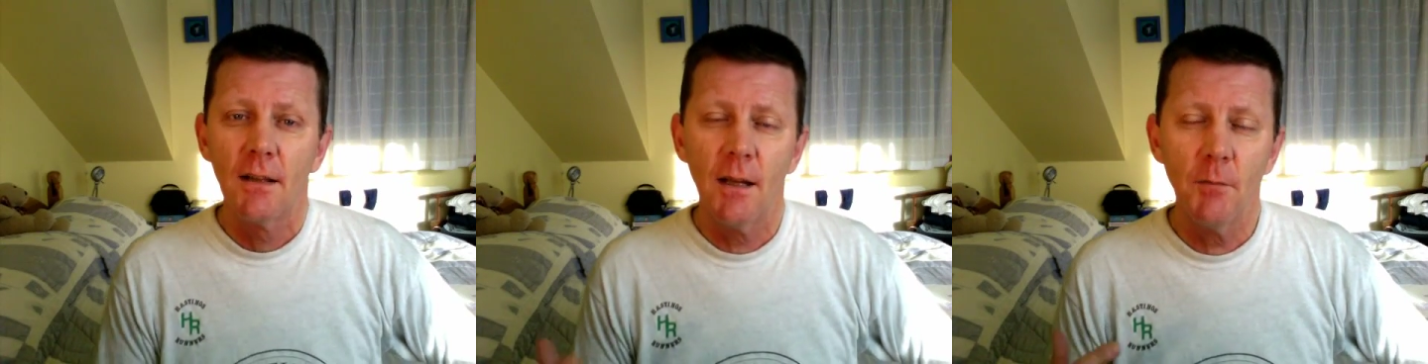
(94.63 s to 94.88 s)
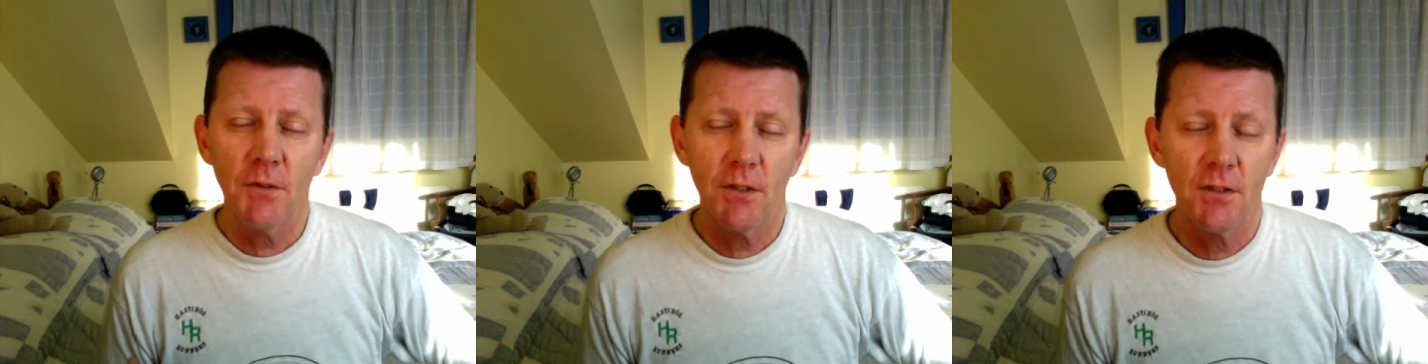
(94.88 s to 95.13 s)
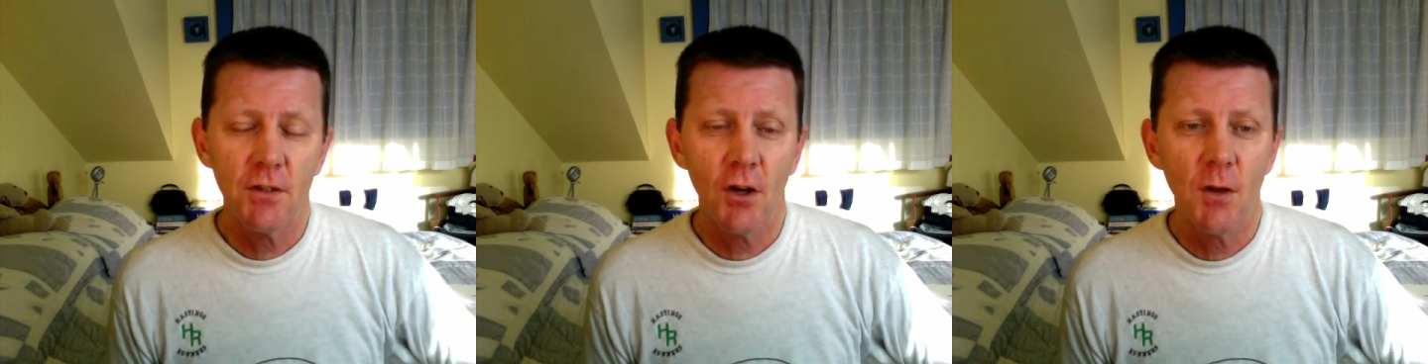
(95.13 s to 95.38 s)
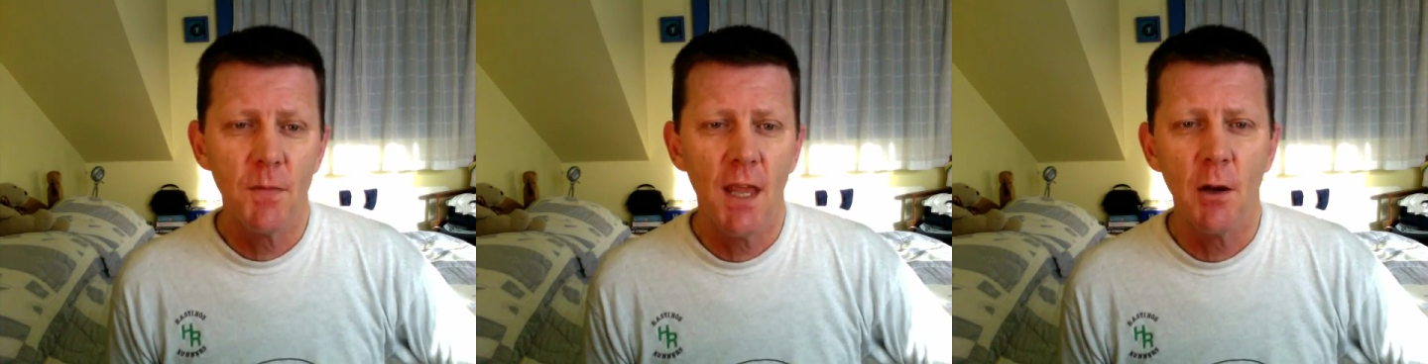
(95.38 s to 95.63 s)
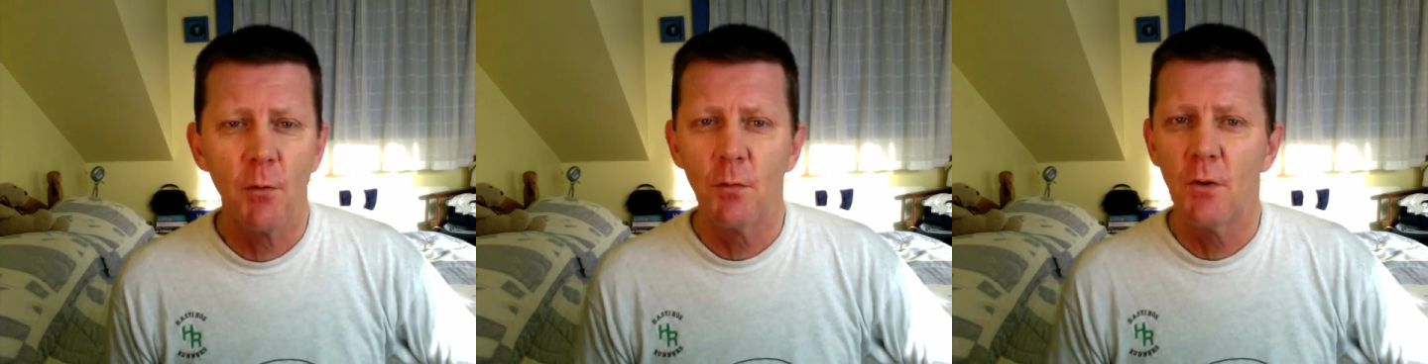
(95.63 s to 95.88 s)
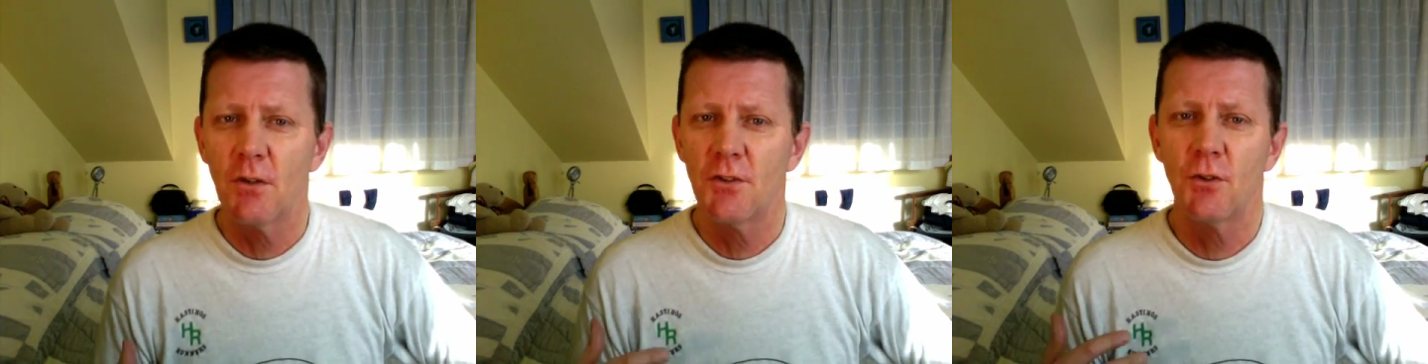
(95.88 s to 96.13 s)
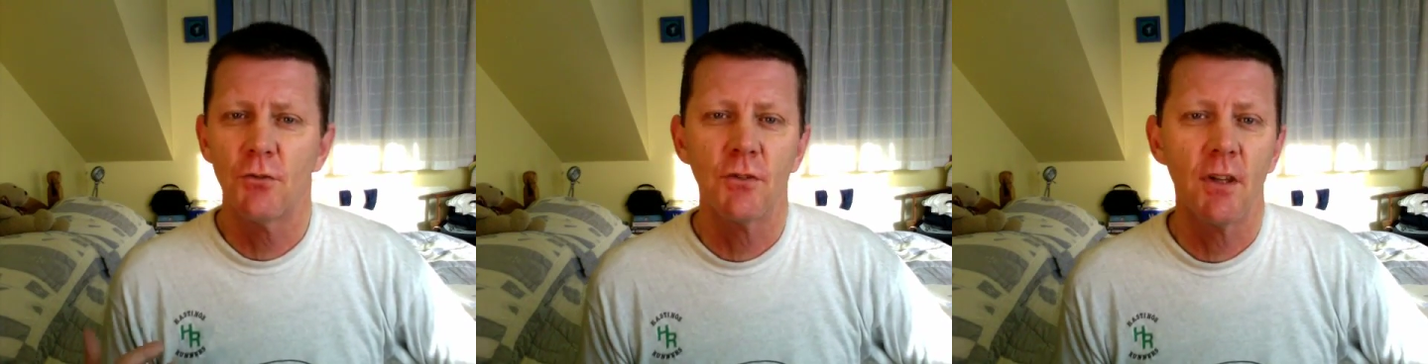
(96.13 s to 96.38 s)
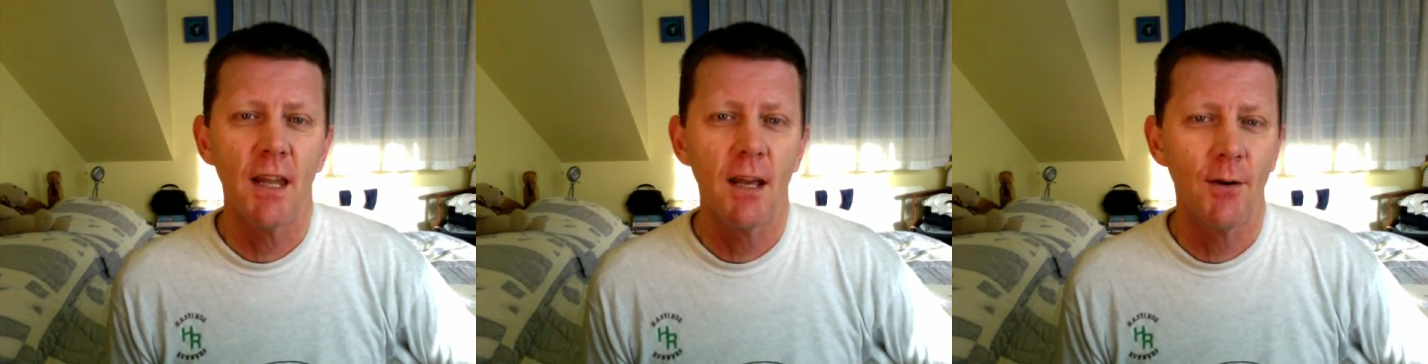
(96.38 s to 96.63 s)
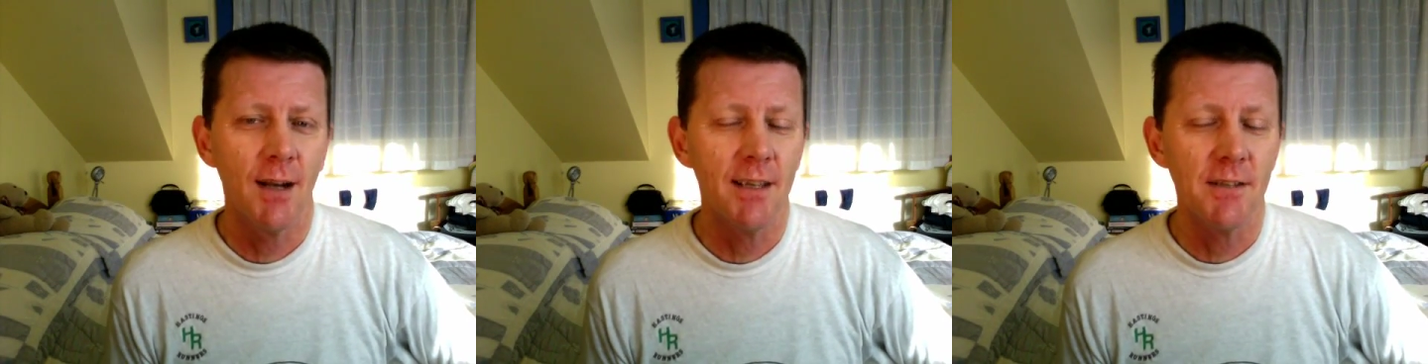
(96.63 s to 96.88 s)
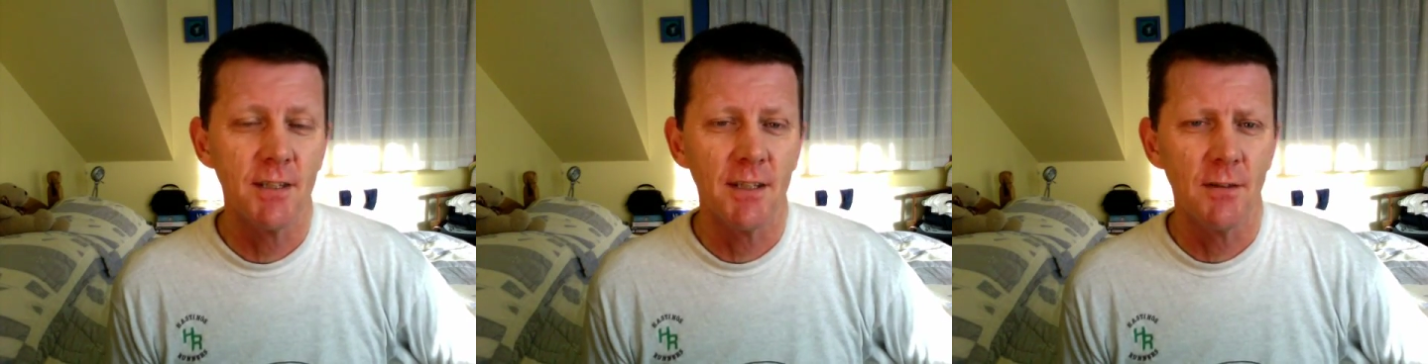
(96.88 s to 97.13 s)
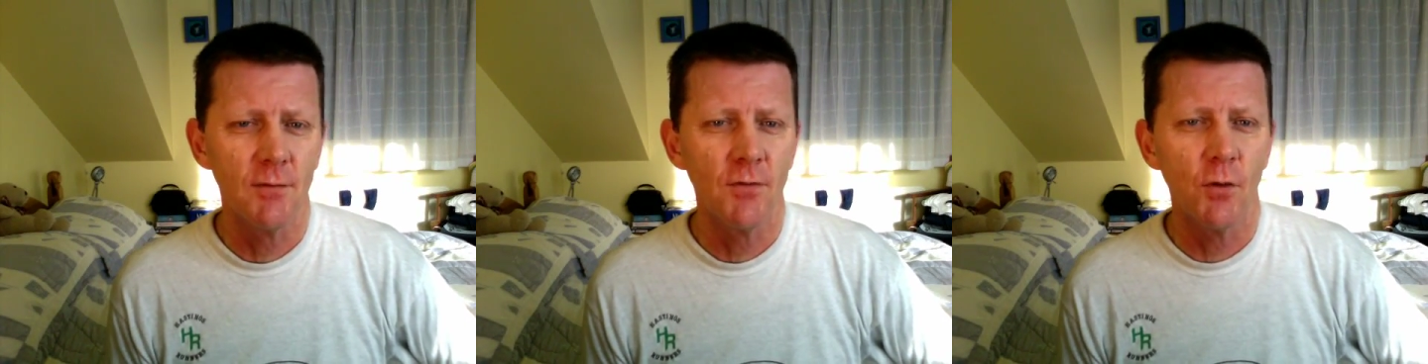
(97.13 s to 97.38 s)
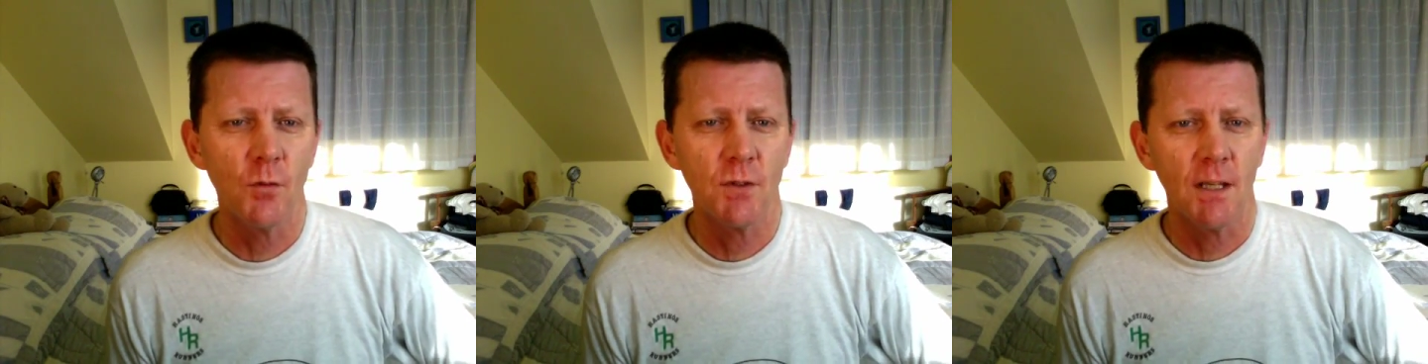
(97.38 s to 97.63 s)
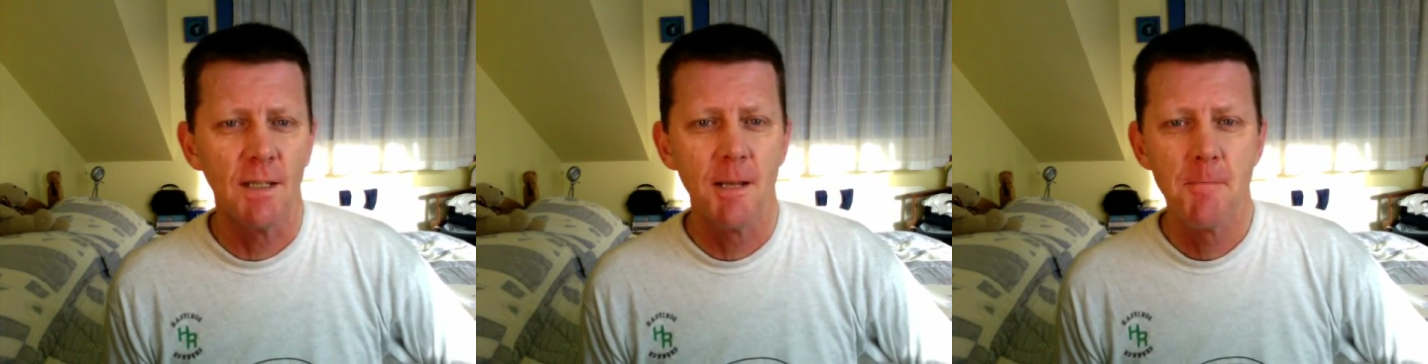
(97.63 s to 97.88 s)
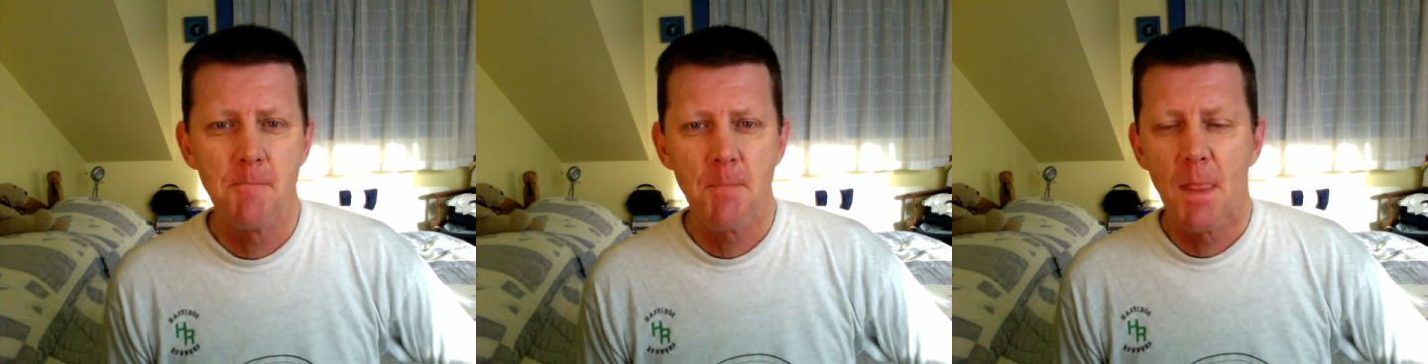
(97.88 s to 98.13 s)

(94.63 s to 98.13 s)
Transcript: Come to the time now when my children are now 18 and 14,